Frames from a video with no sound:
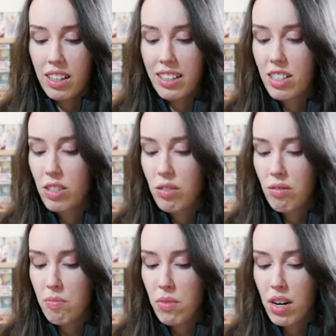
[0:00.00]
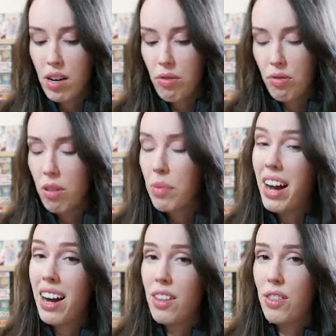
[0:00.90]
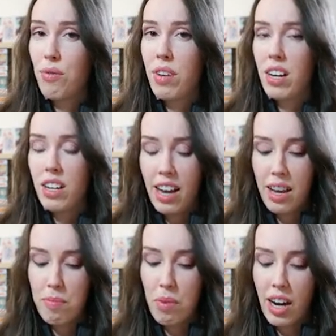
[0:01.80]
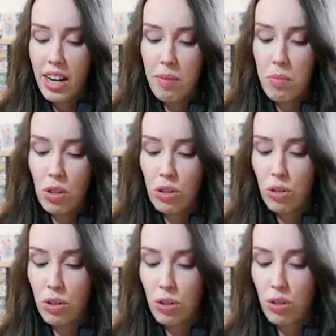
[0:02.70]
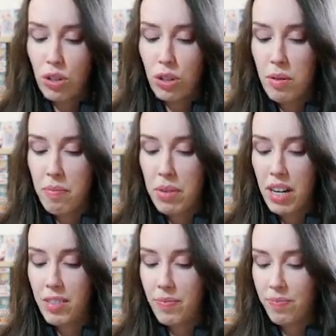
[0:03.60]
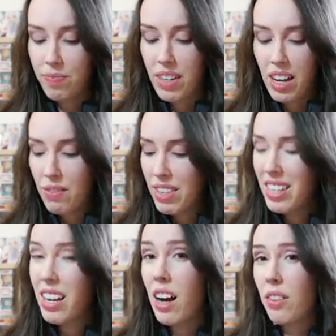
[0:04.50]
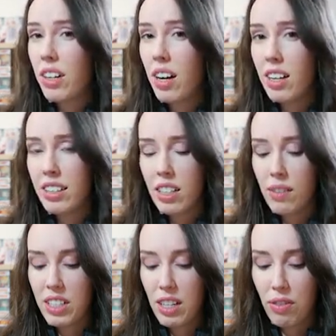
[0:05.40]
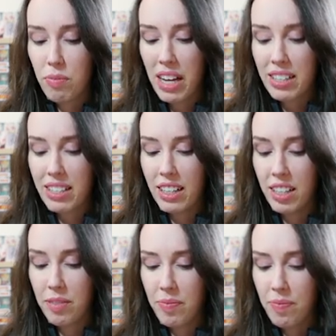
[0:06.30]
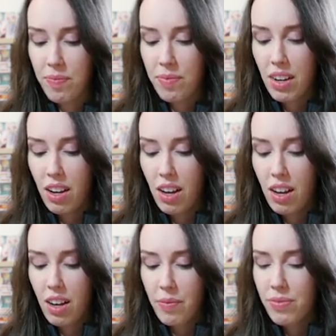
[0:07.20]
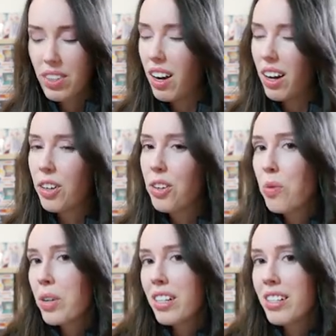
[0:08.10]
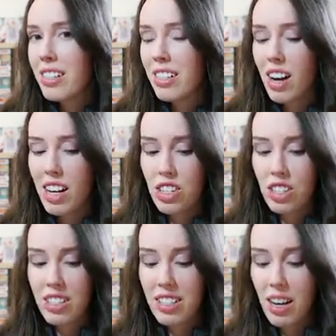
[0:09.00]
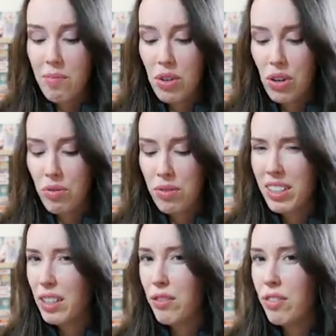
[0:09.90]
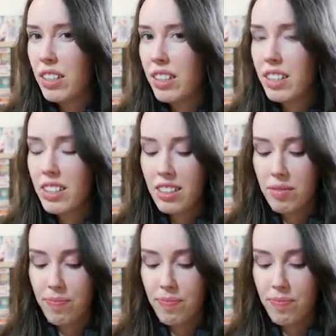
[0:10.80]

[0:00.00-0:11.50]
still might throw my hat in the ring and buy a box or two, but even the other cards that I've seen from that set, I don't know what it is. I just am not really feeling it.